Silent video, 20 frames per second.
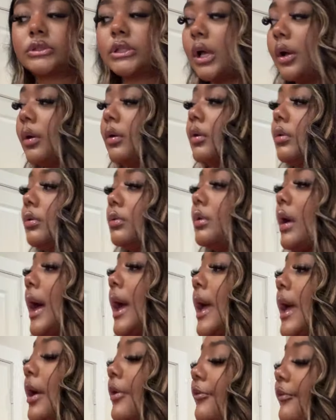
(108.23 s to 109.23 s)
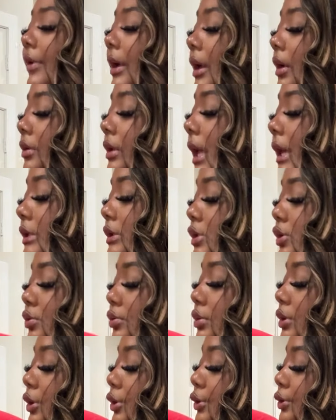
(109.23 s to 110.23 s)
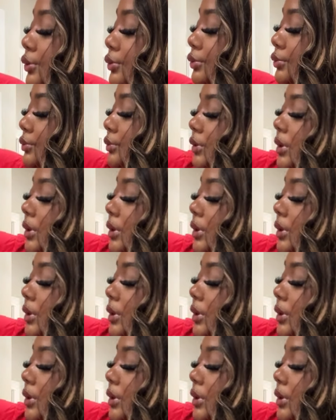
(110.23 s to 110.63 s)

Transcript: So I had found like two little